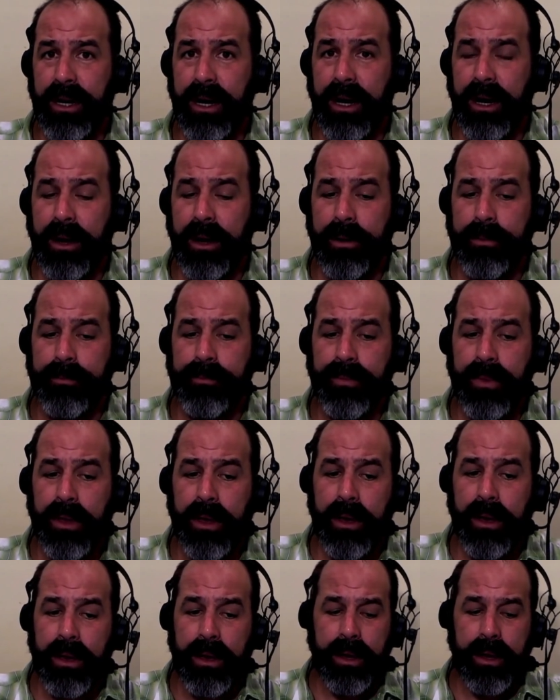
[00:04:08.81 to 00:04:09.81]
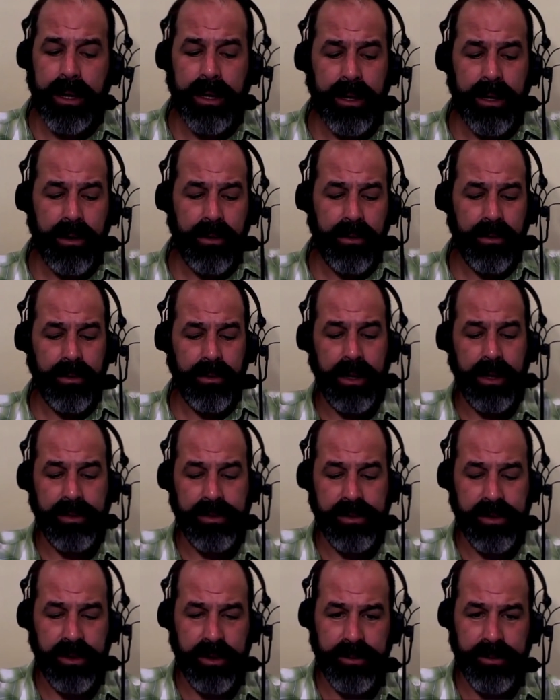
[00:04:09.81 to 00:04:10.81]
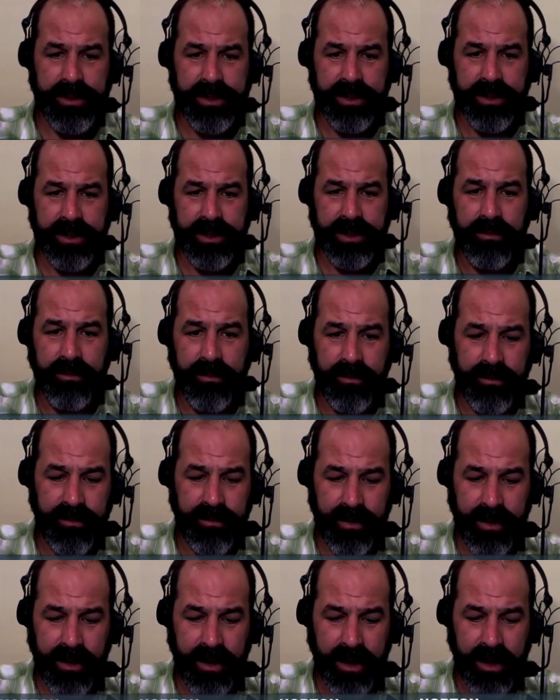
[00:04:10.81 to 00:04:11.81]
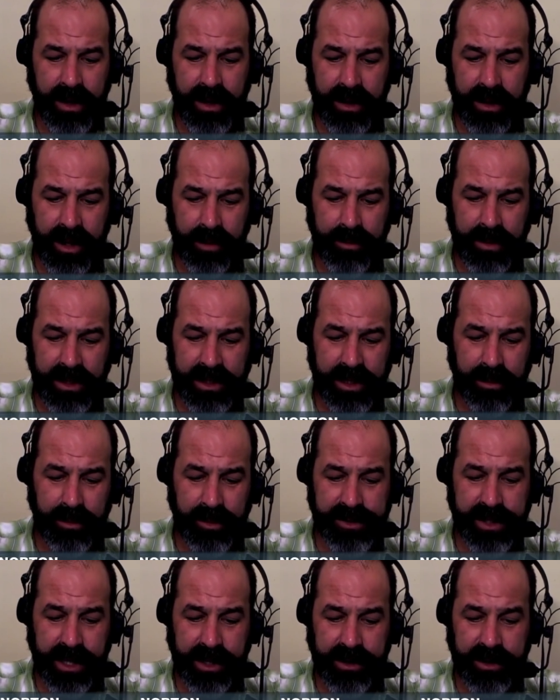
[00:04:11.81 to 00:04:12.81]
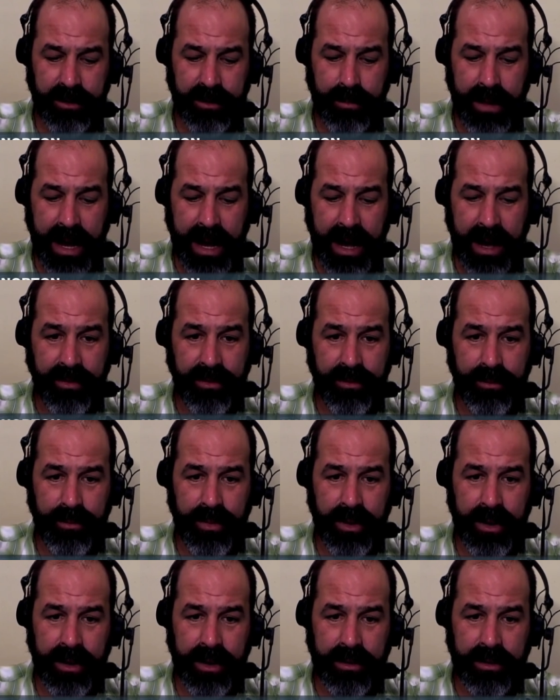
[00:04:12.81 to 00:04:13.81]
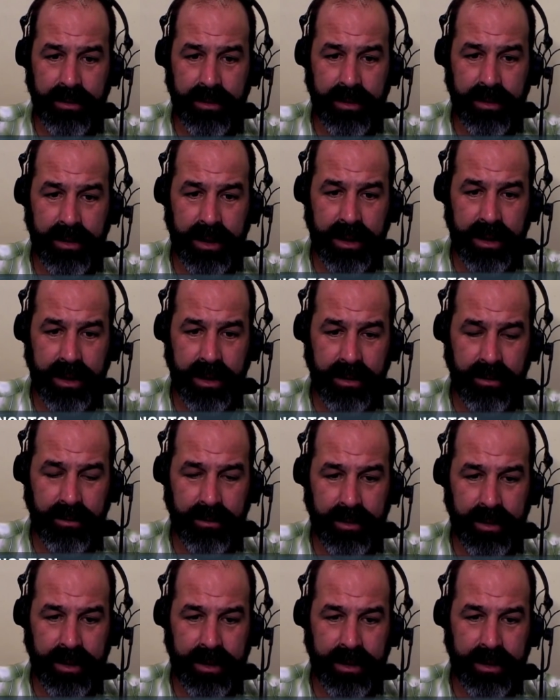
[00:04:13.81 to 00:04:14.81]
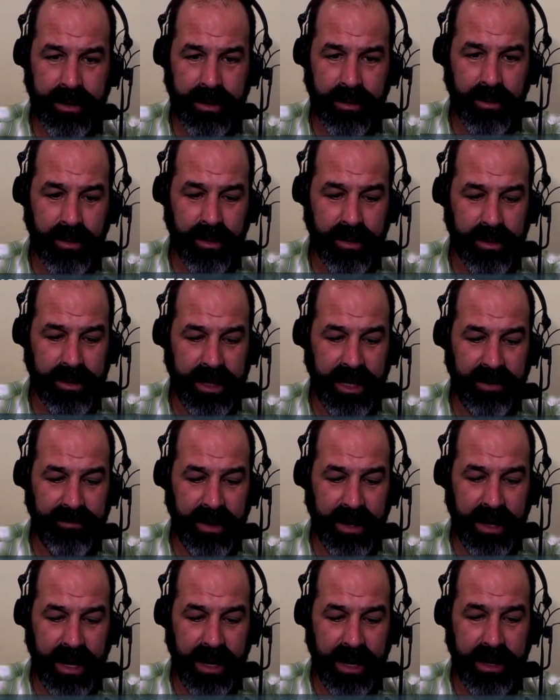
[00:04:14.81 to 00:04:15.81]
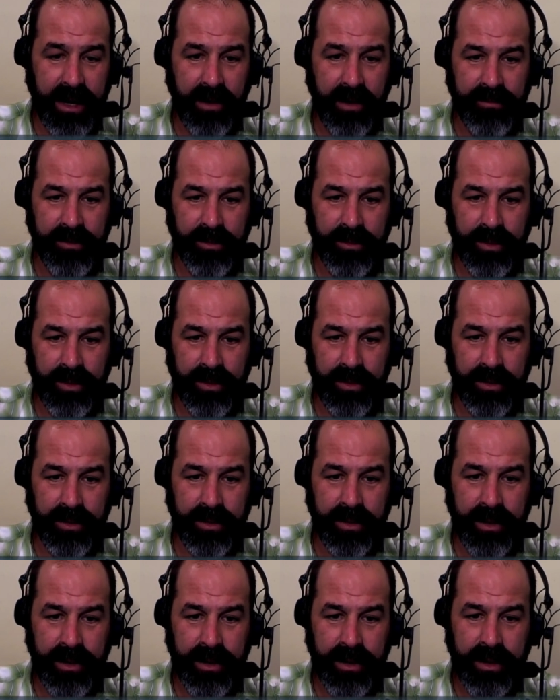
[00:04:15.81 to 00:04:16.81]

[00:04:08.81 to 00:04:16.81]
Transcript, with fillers: Um, right. You know, in terms of uh, let me double check the math, but you know, leaving a comfortable